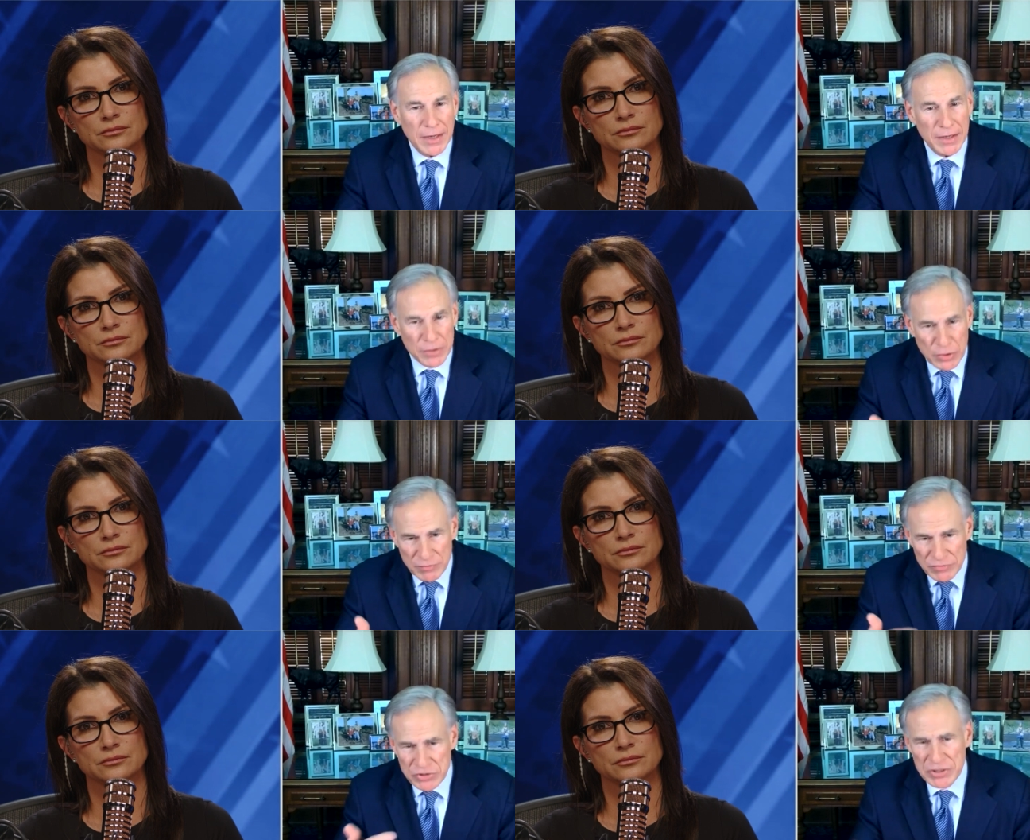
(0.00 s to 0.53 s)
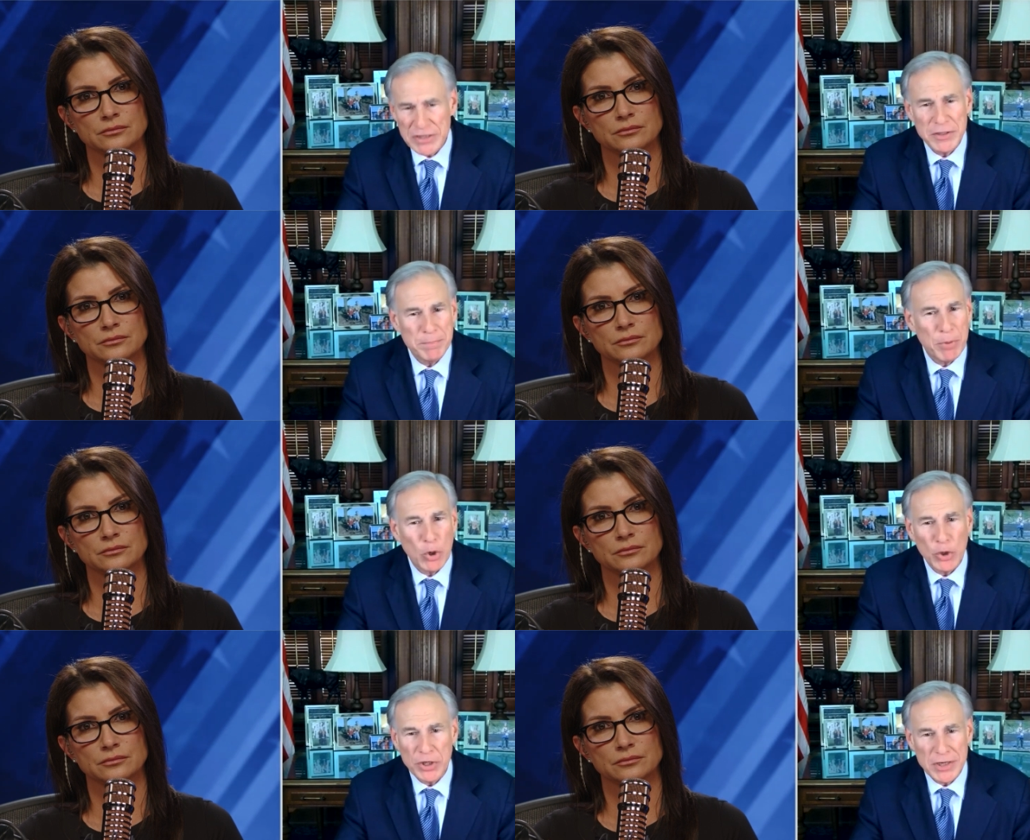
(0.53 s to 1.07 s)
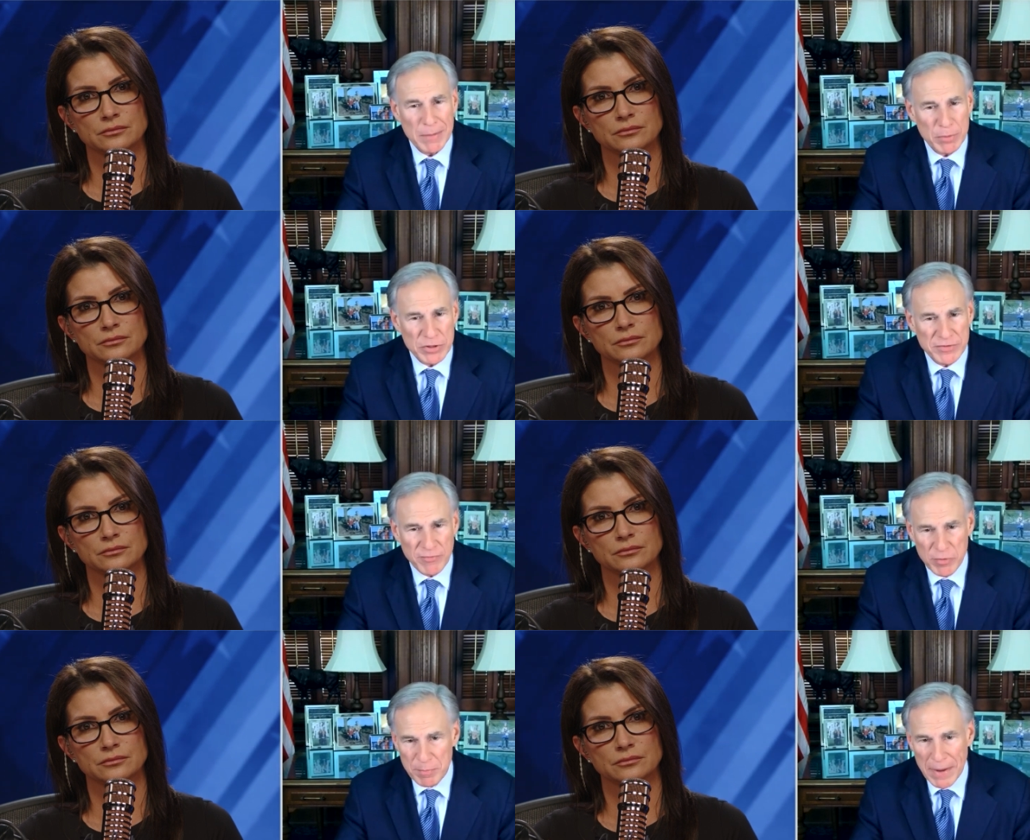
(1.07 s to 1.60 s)
Speaker 1: you've seen the polling
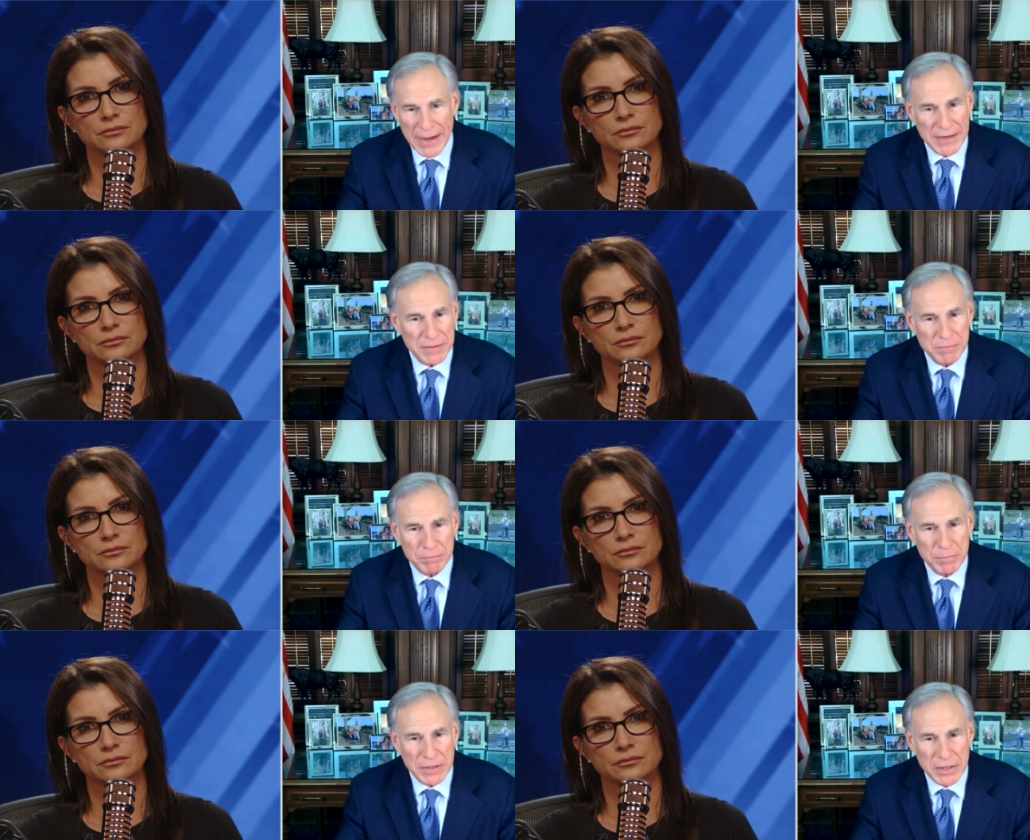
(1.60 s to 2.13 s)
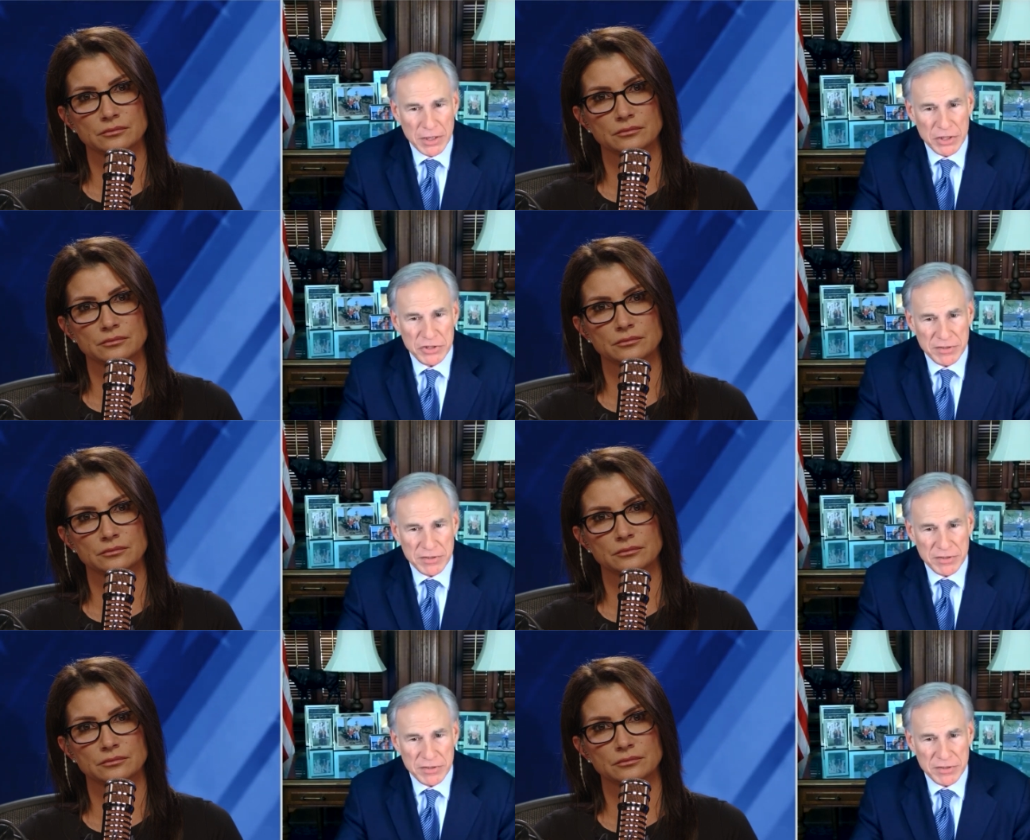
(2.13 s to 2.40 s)
numbers for Biden because